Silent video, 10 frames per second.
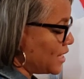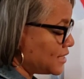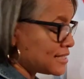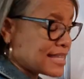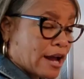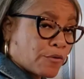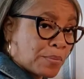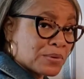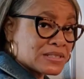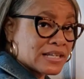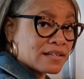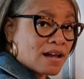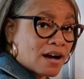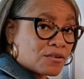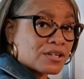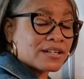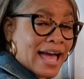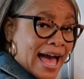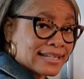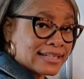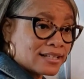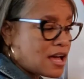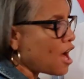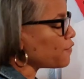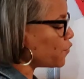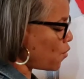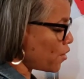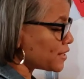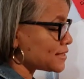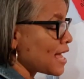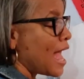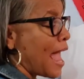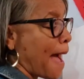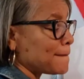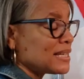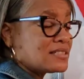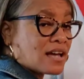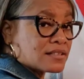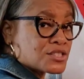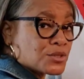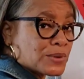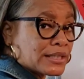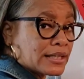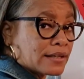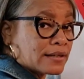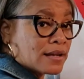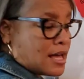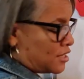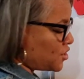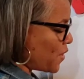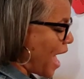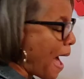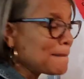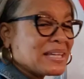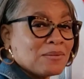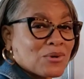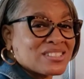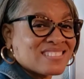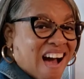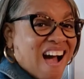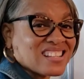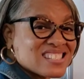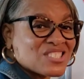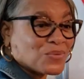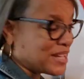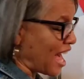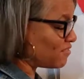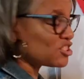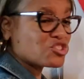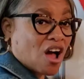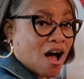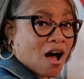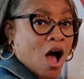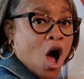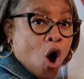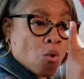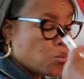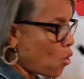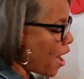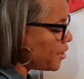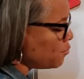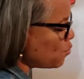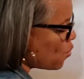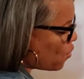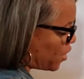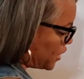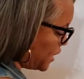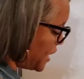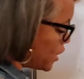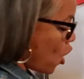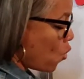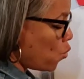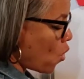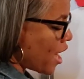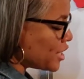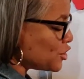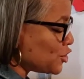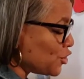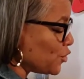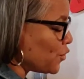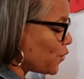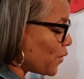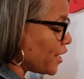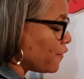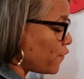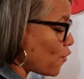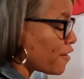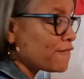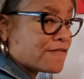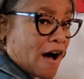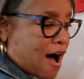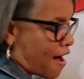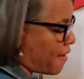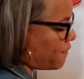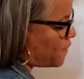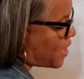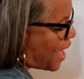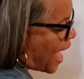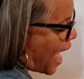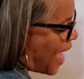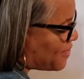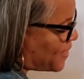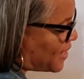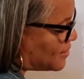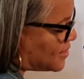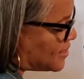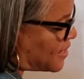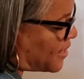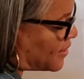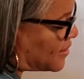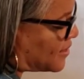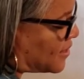Does that represent our add-in? Of course. How many dots do we need? So how many more dots do we have to draw? 1 more. Good. 1, 2, 3, 4, 5, and then 6.